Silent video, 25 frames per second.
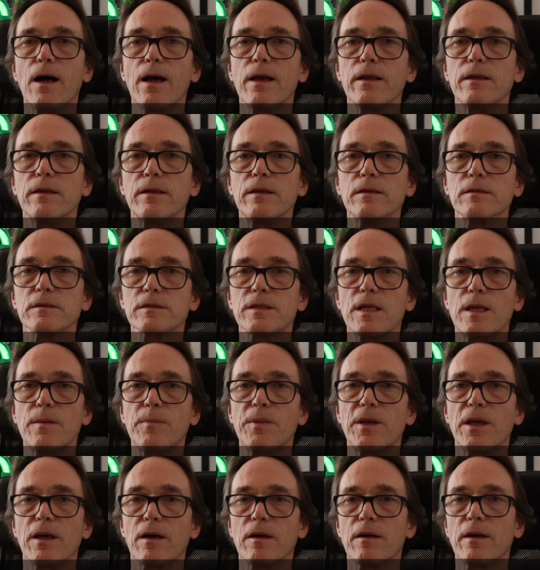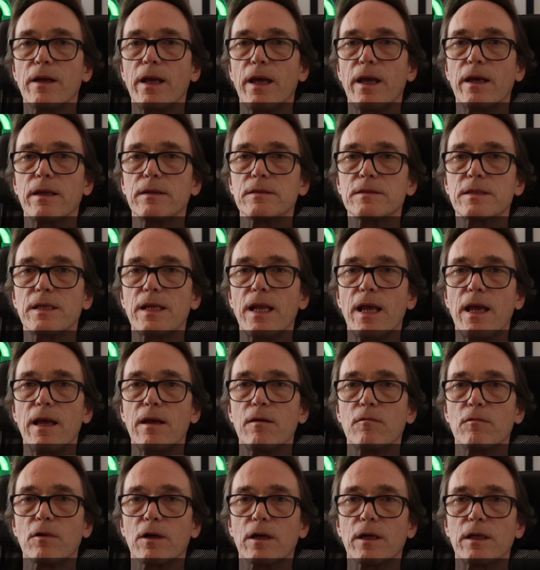Hi, Neil Snape, and
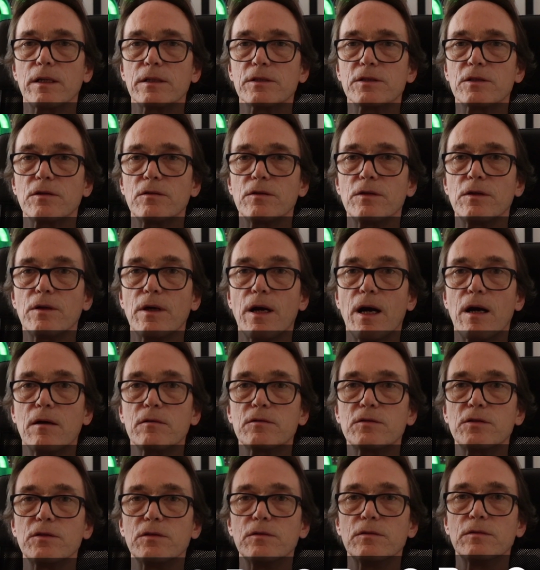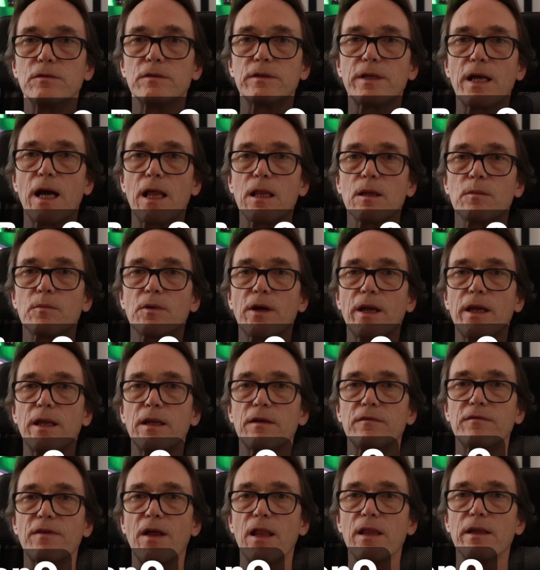today we're going to show you how to
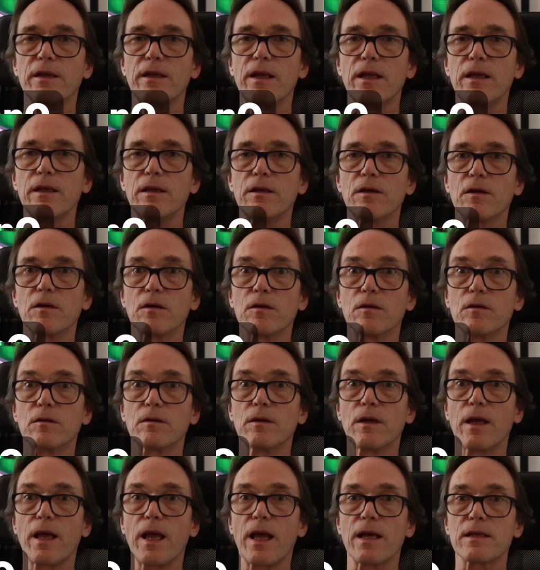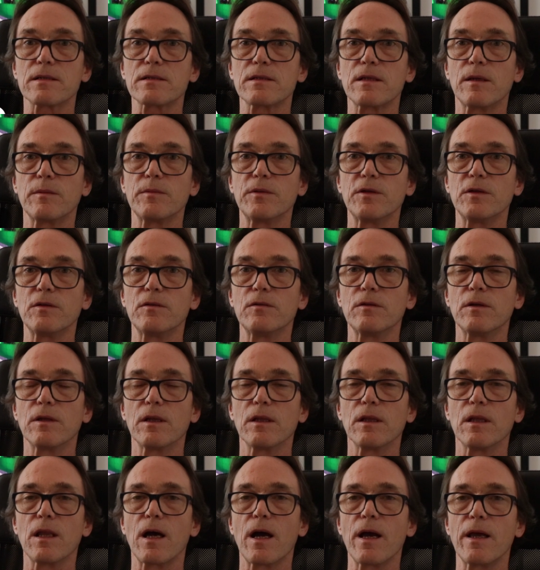calibrate and validate your SW
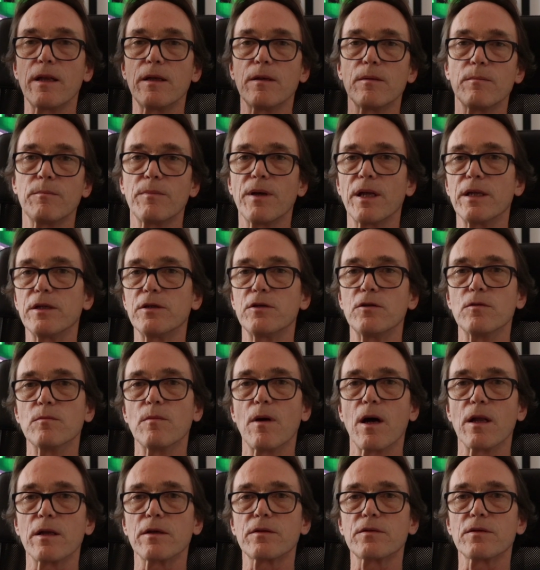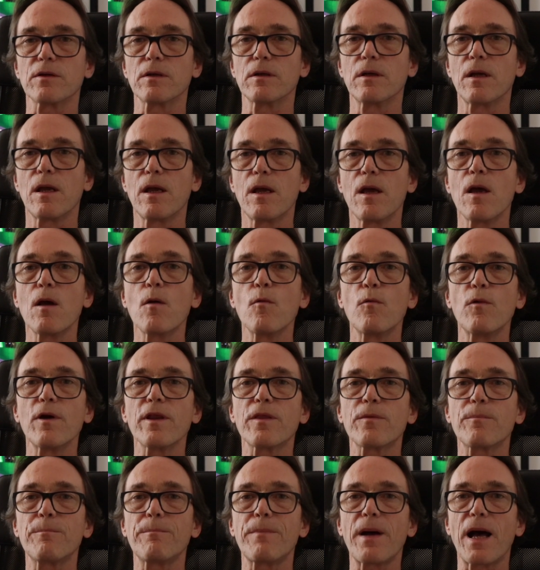Line BenQ monitor
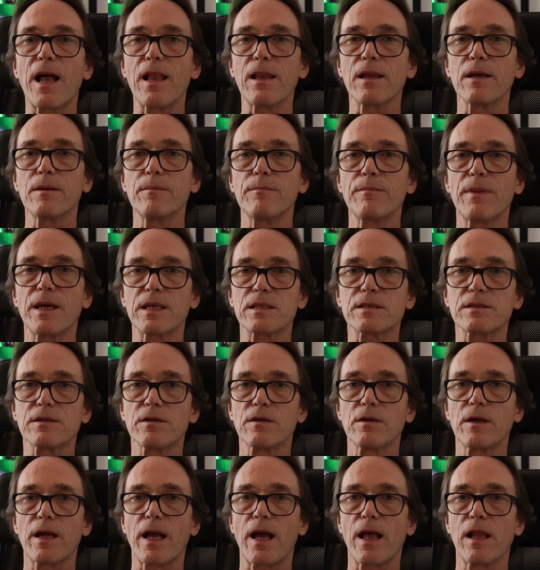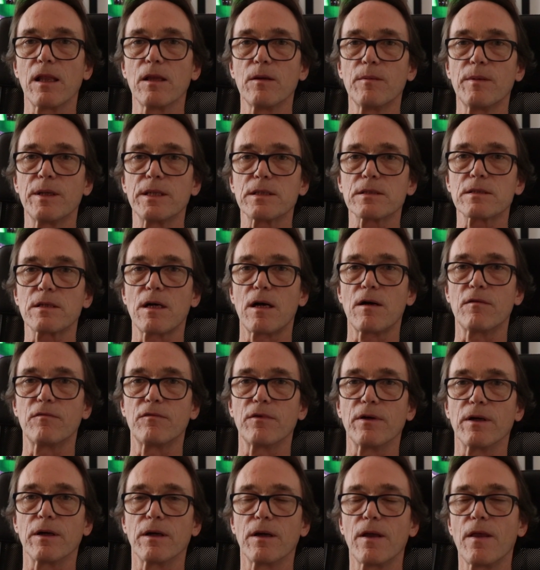with Palette Master Element
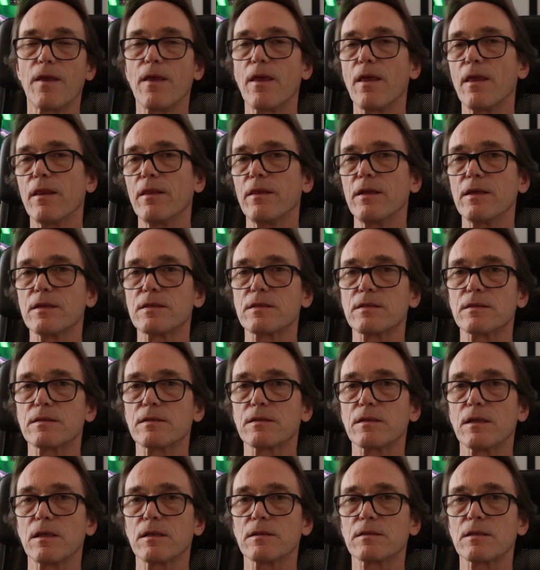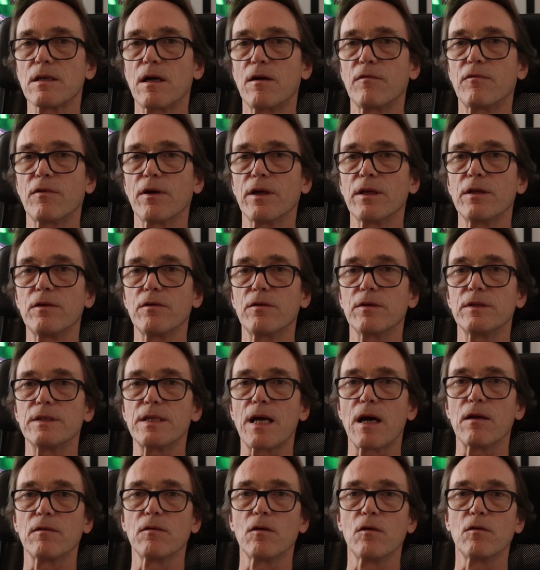software. This software you can
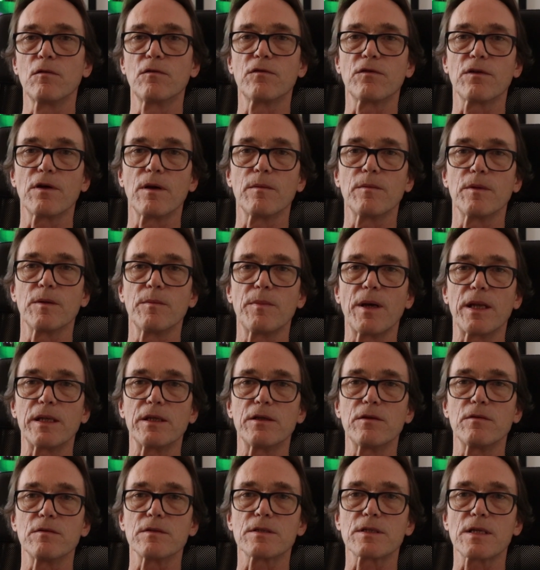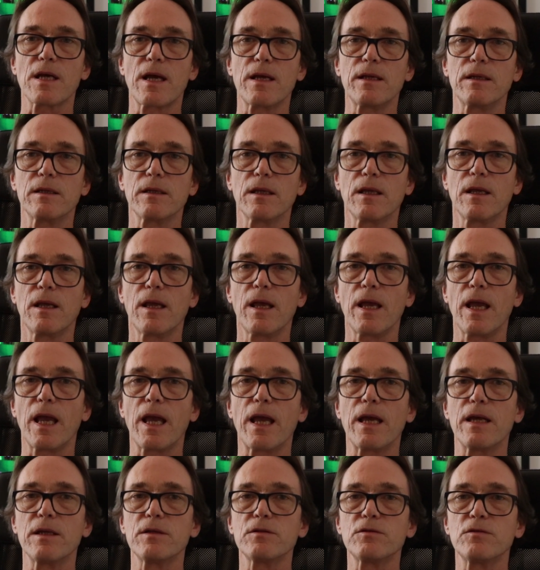download from the BenQ site,
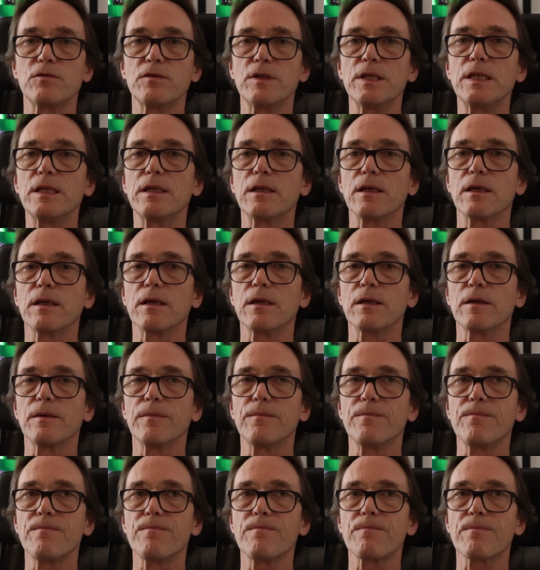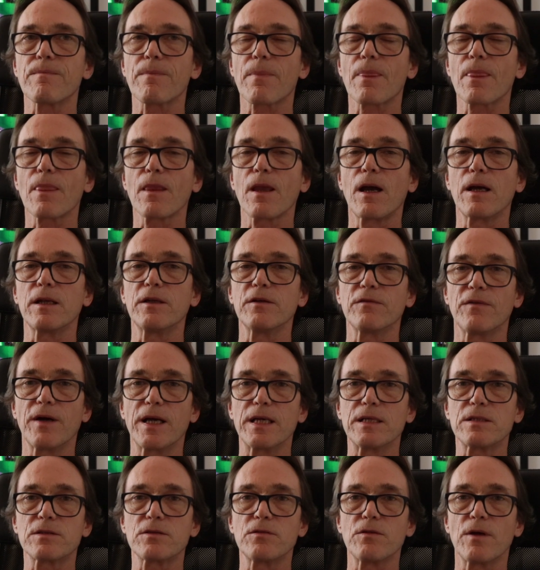and you need um, a
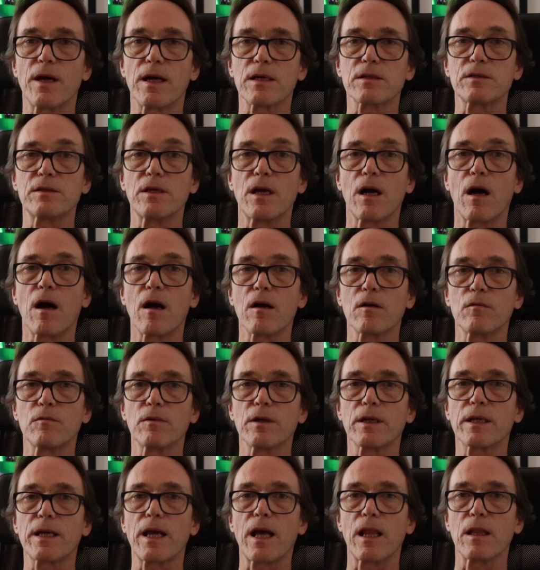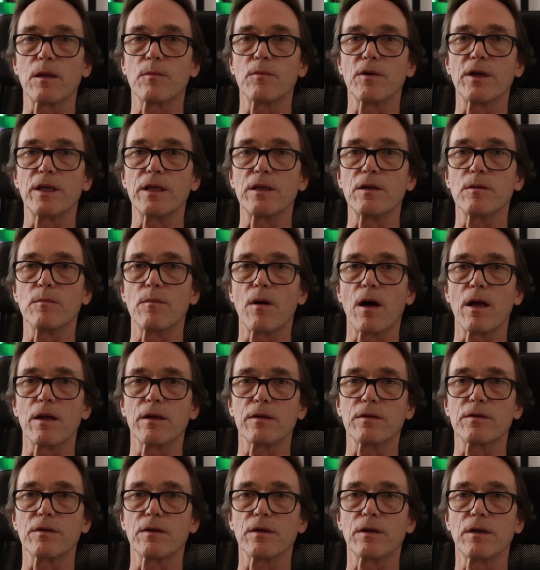device to actually hardware calibrate your
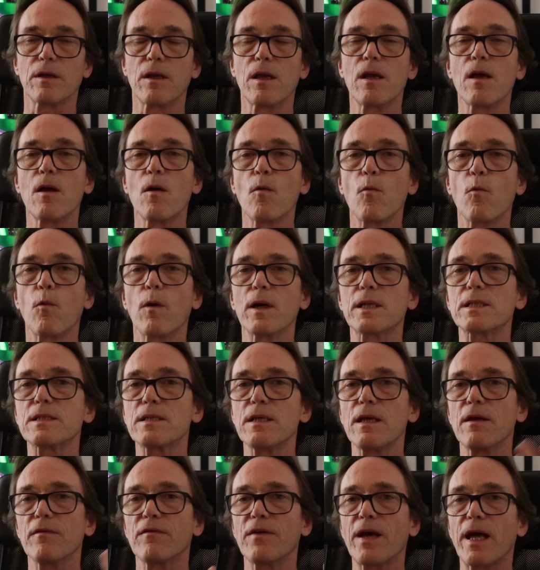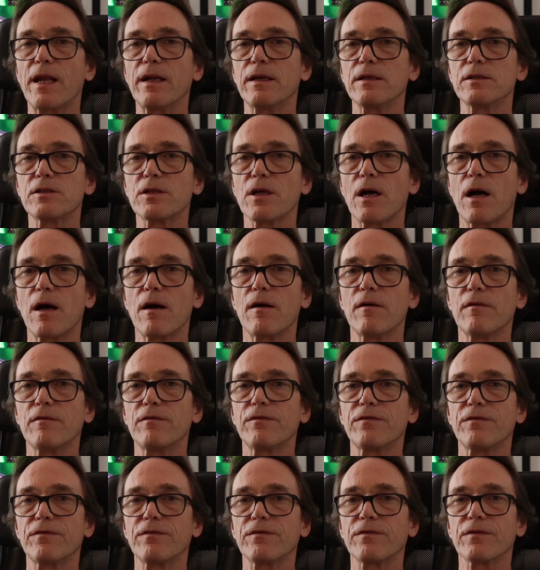monitor. What's the advantage
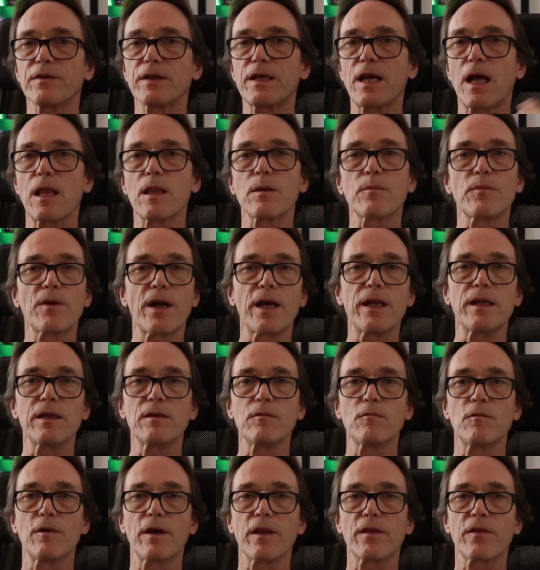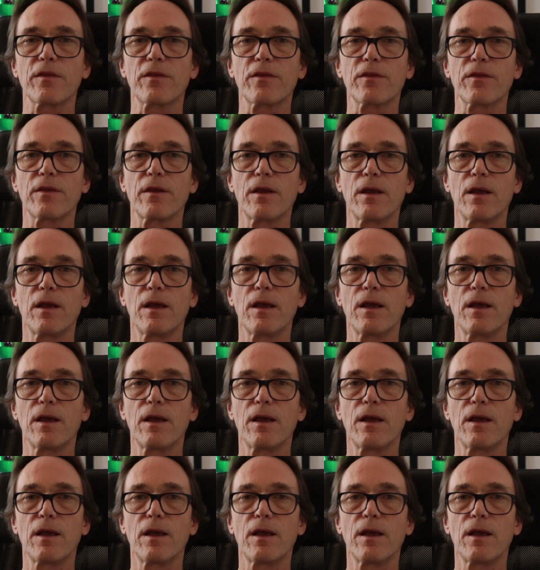of calibrating with